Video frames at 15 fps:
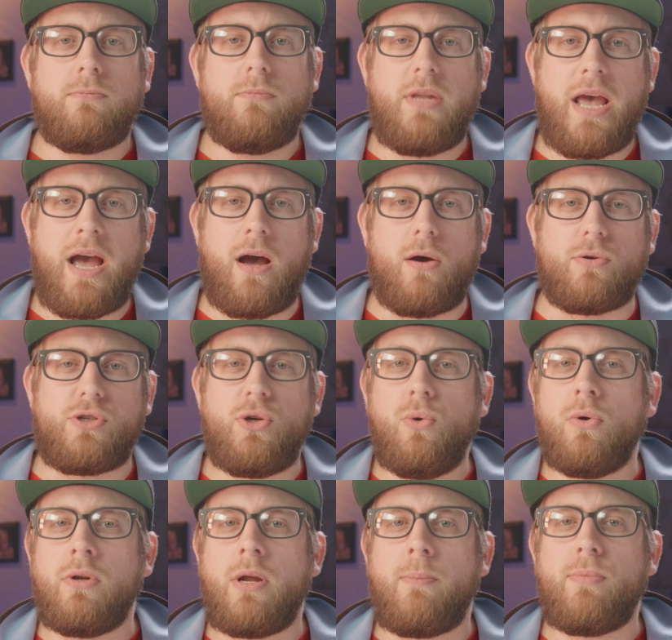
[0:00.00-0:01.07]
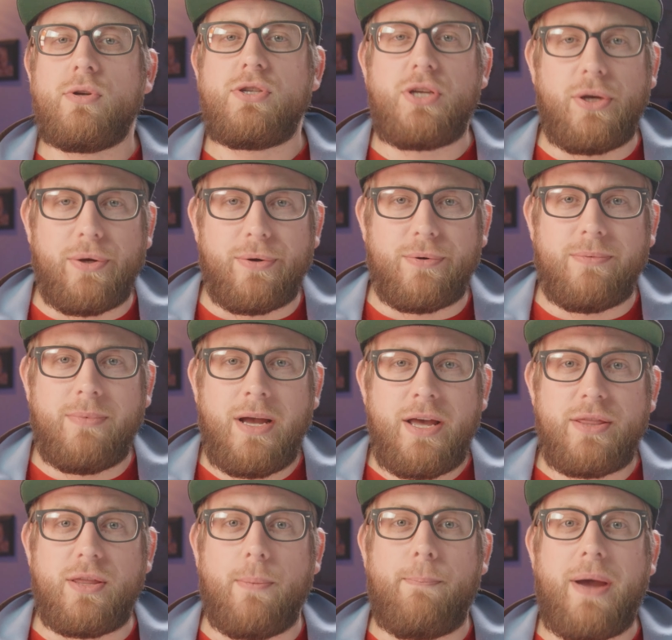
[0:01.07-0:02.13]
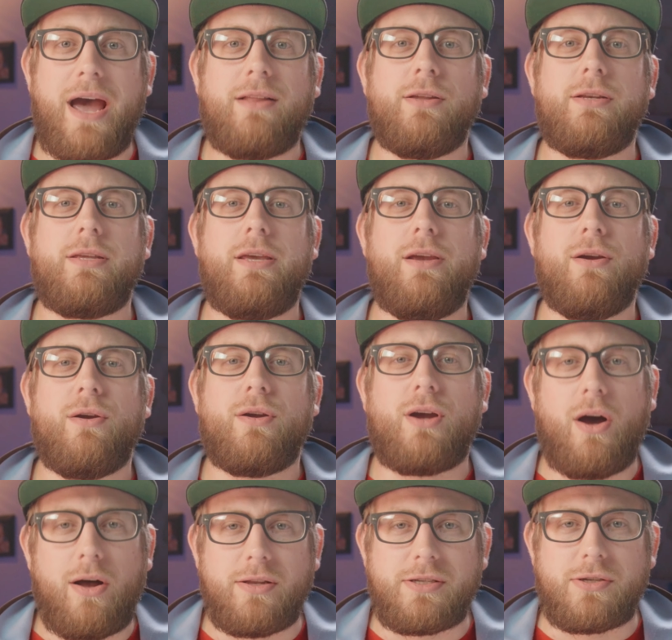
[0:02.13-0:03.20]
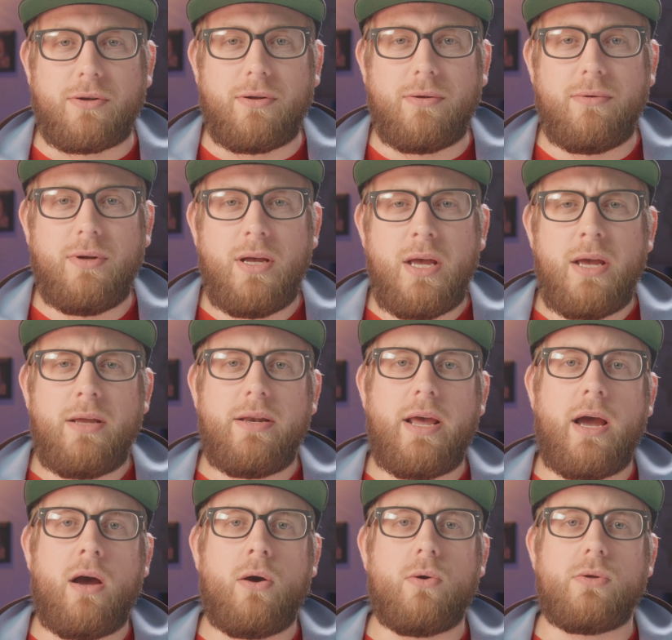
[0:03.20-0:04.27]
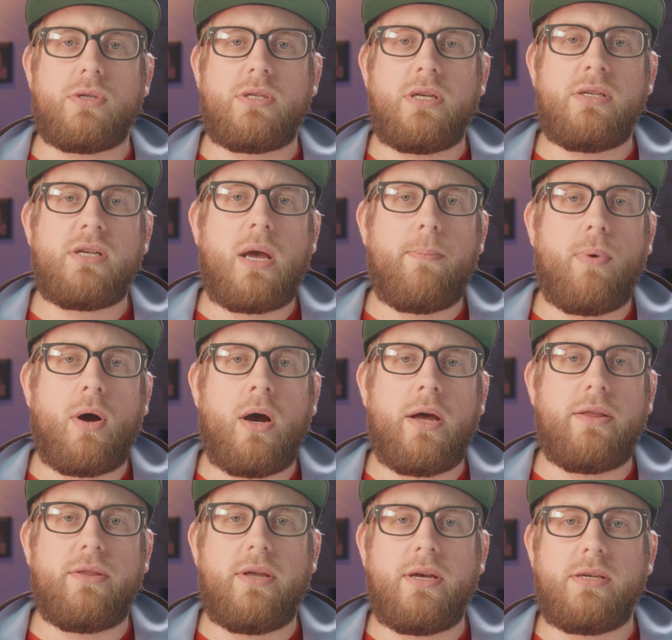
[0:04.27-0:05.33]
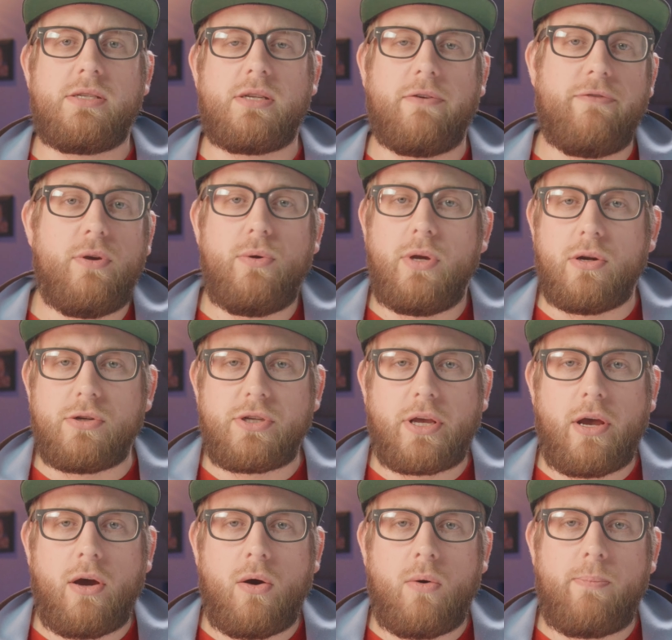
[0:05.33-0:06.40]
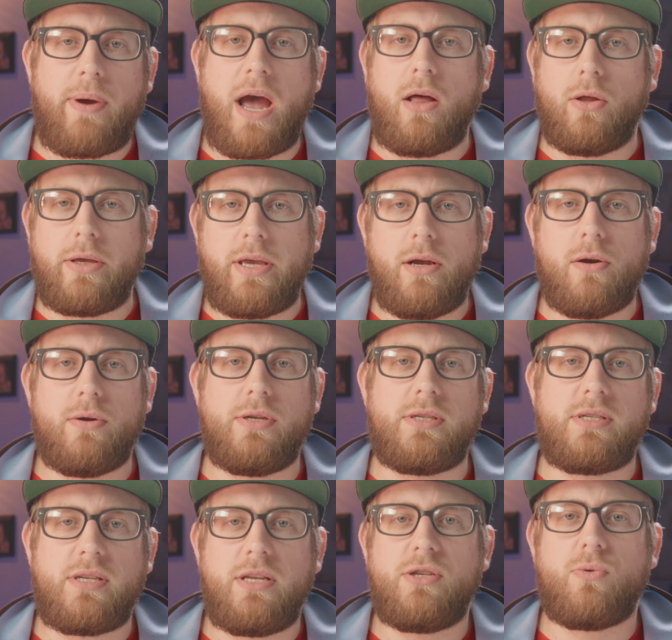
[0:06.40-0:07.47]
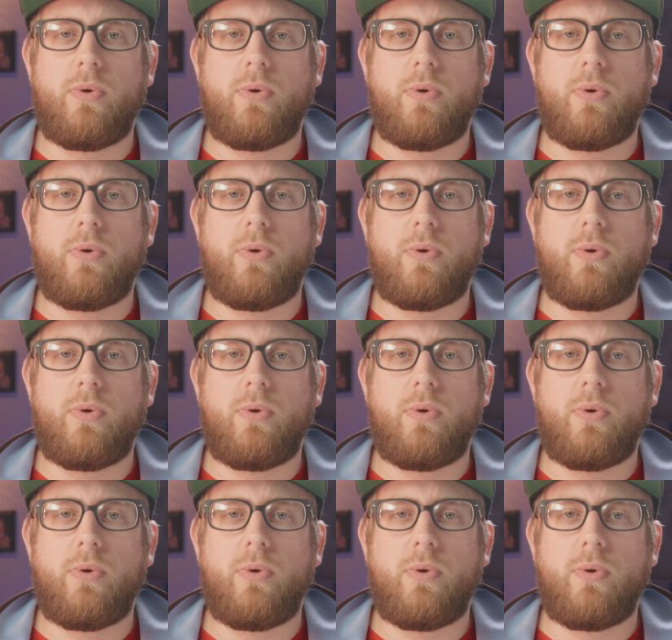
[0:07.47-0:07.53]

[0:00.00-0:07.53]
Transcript: Now, tool number 2, the Palette Gear console. Now, since I bought this a few years ago, Palette Gear has since